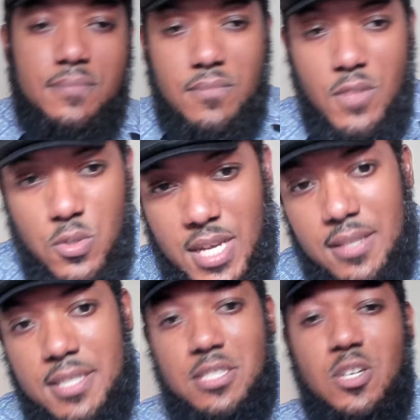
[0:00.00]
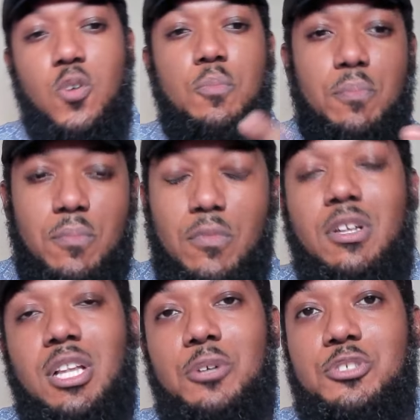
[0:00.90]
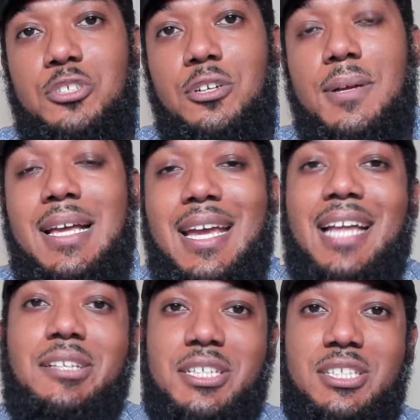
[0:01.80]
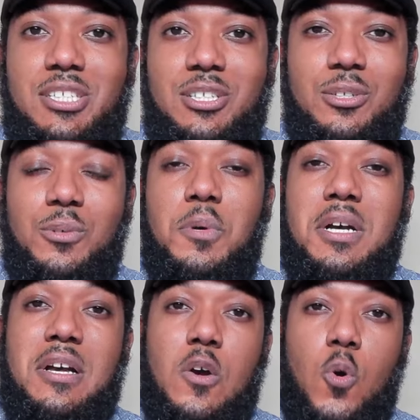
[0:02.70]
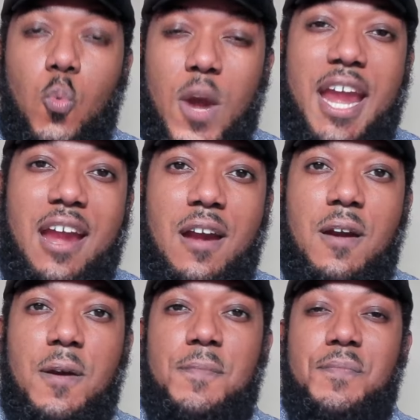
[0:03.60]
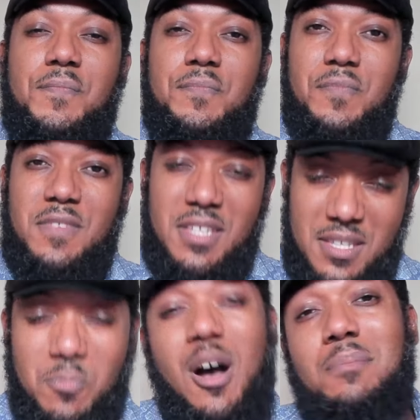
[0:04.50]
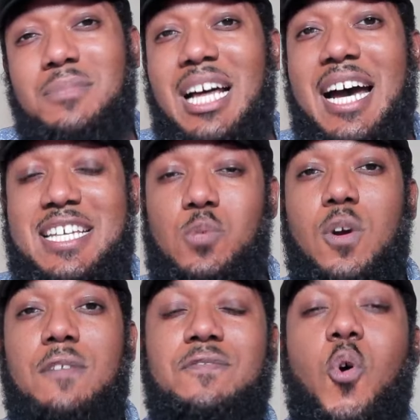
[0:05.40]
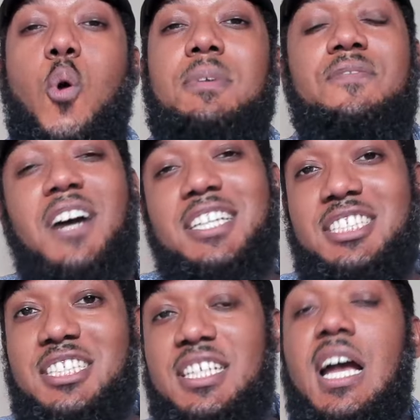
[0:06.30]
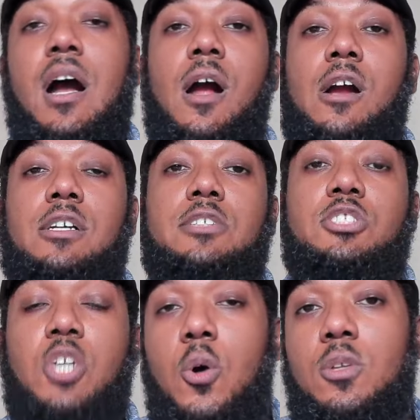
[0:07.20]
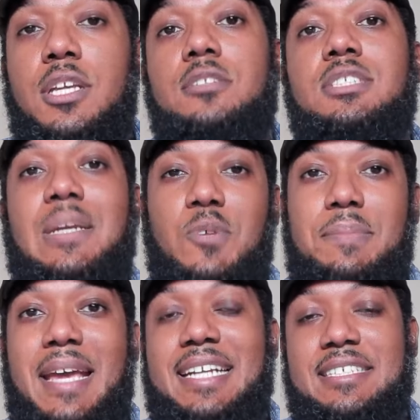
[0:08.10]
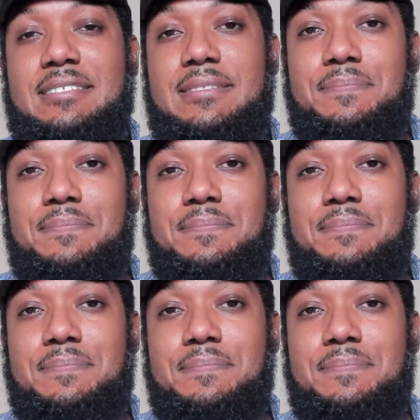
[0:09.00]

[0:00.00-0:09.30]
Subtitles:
Now let's go closer and look into where the problem lies, where form and function are totally on separate pages.